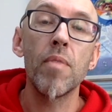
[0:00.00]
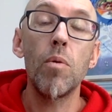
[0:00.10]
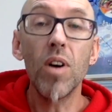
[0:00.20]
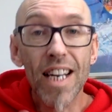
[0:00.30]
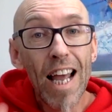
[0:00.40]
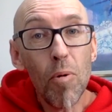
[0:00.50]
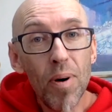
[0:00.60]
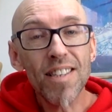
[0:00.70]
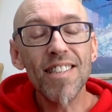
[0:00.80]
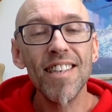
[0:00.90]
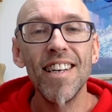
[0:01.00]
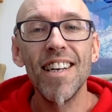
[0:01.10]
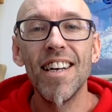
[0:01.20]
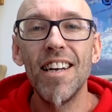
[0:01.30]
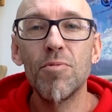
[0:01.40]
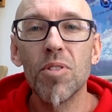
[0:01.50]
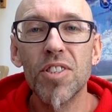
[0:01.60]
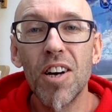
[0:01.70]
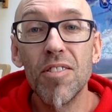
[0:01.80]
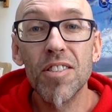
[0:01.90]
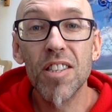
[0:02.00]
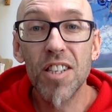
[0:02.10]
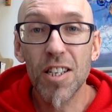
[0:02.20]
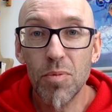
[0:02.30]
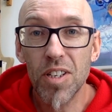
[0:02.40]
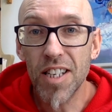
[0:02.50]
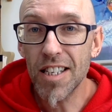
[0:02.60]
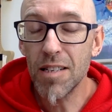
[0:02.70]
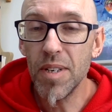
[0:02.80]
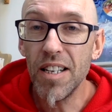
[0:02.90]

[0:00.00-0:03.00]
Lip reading: What can help us is what's known as the 6-word testimony,